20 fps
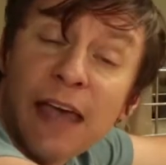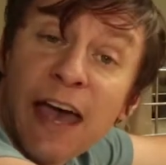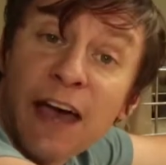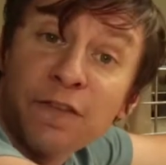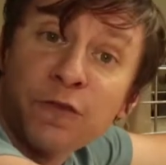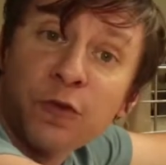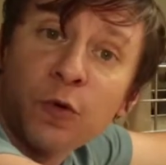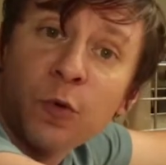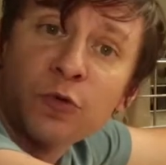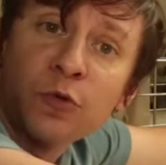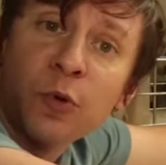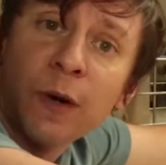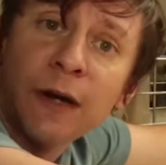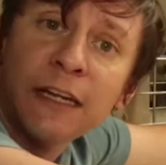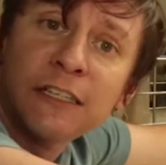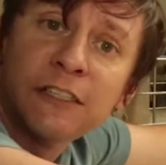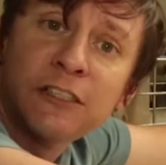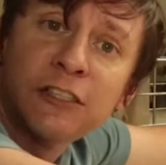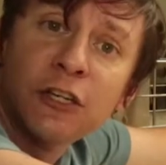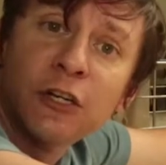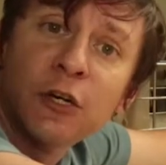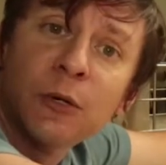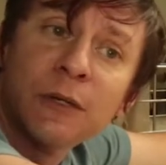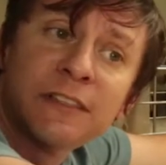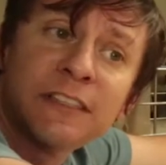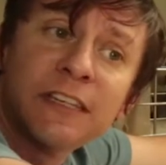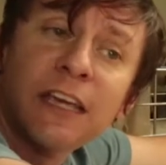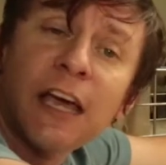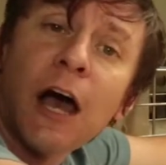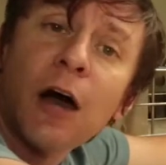f22,
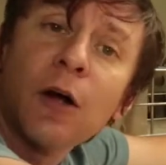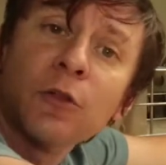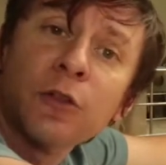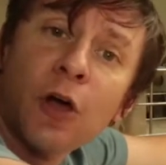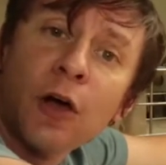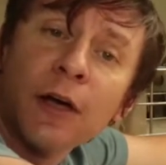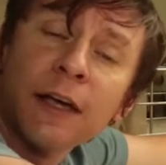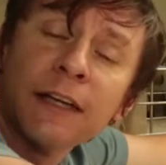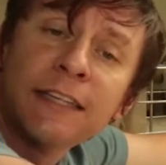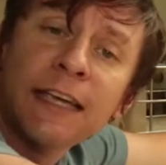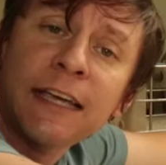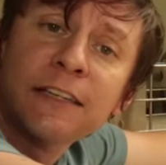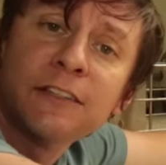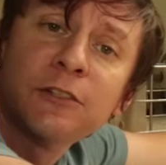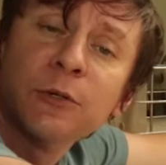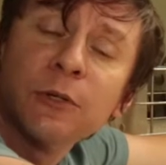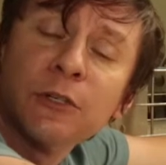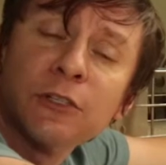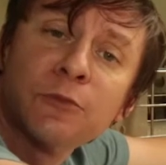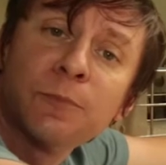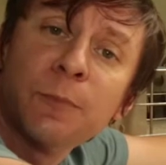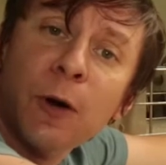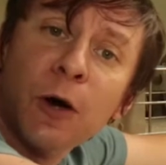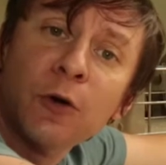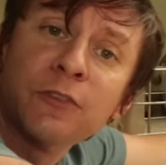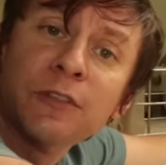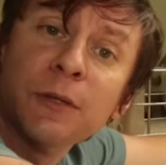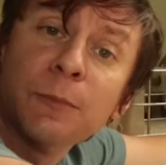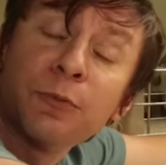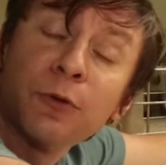and see how long it takes to
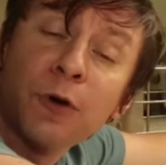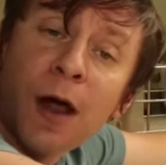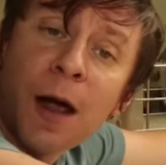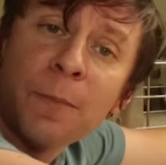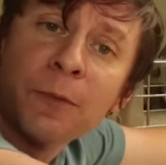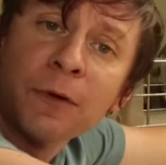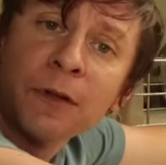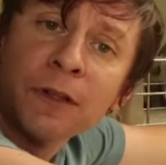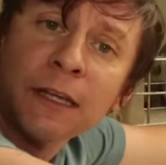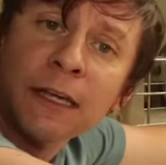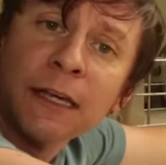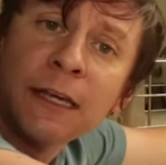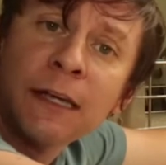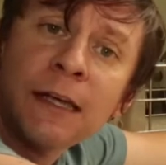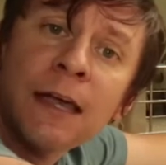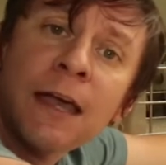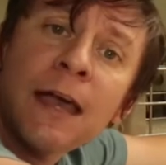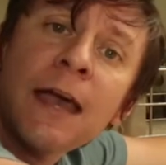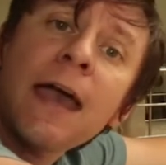expose it properly.